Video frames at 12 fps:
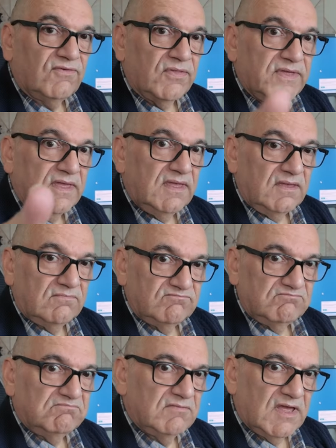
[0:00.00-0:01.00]
for the
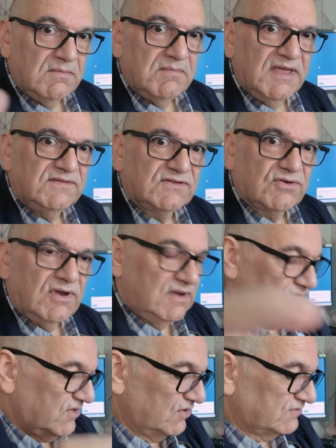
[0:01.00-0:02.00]
main
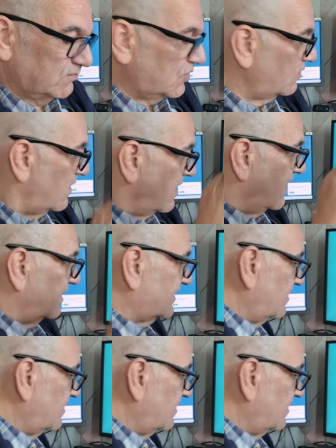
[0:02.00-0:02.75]
screen of the Osmo. I'll